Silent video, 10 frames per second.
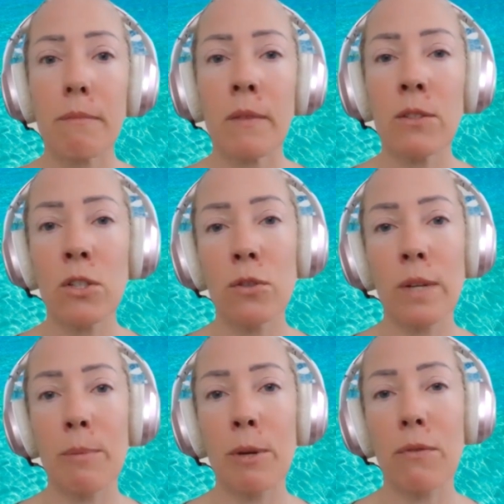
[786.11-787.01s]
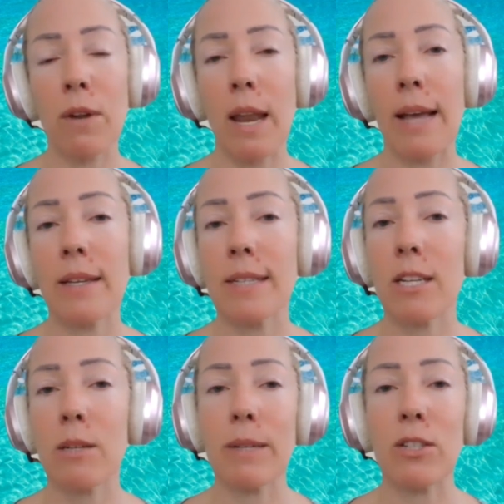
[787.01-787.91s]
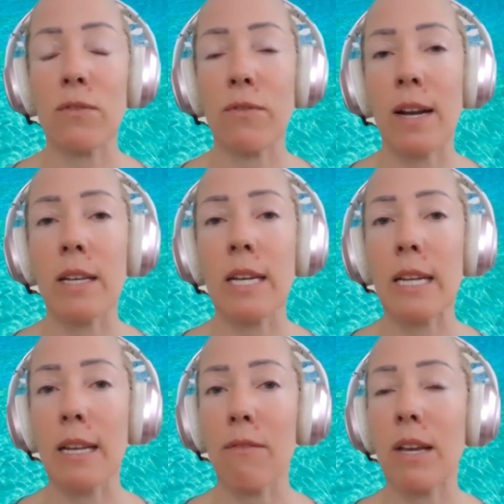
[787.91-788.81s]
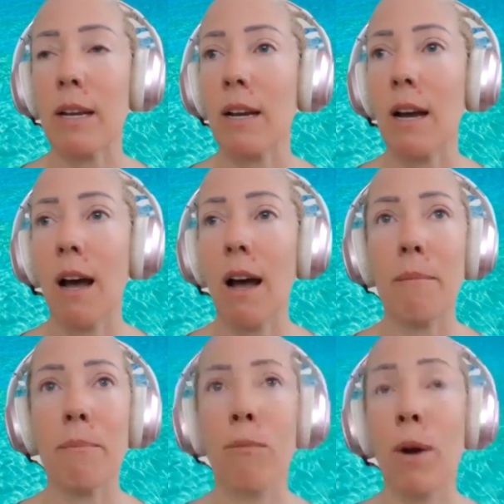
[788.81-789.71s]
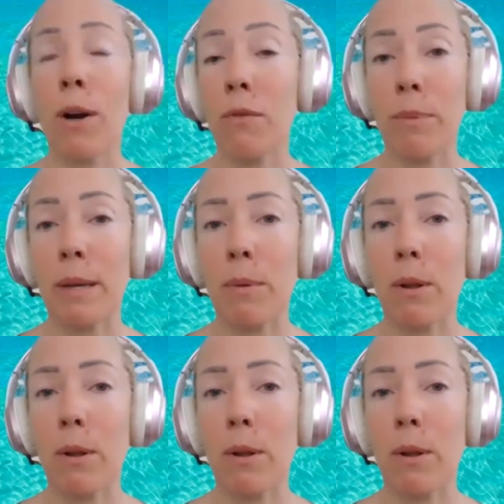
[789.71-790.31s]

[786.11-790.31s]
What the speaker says: So it's a really beautiful line. They tend to be just friendly, loving, wonderful people.